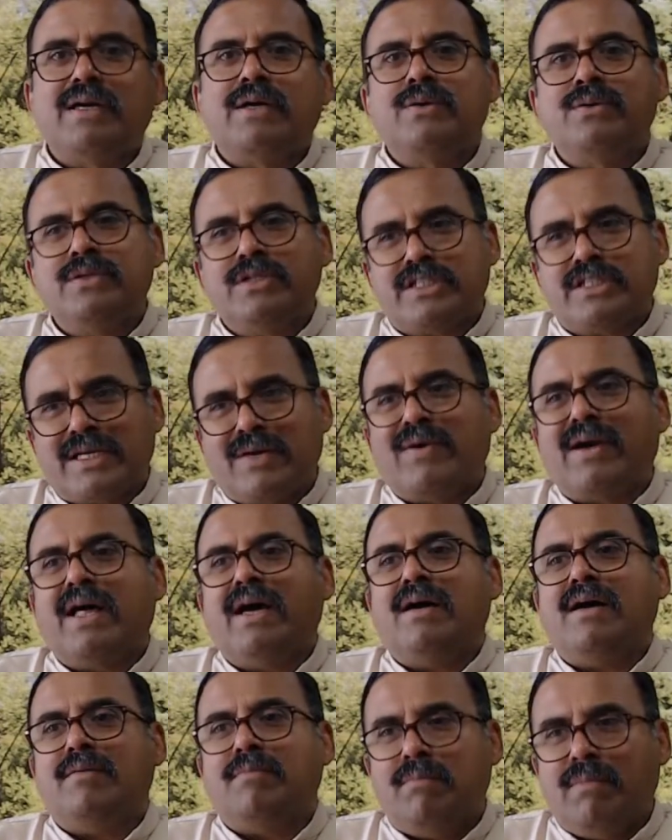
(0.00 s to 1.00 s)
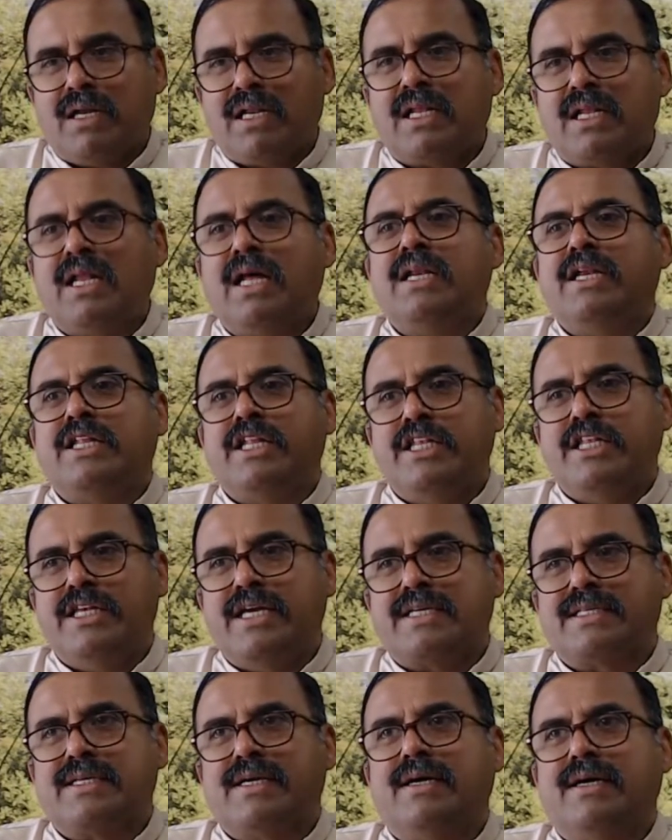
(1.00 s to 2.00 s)
do Shravana, Manana,
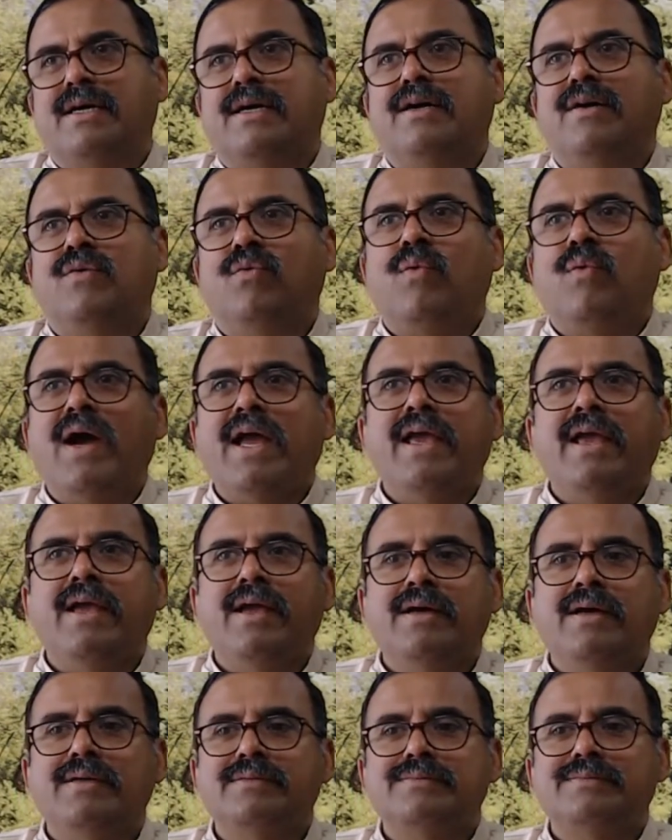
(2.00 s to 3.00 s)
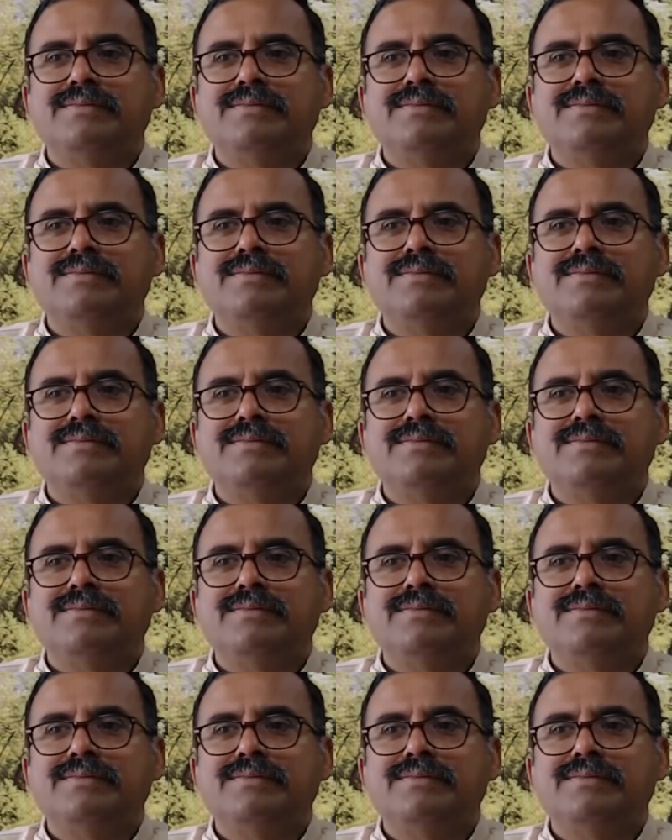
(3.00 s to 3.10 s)
Nididhyasana. Why?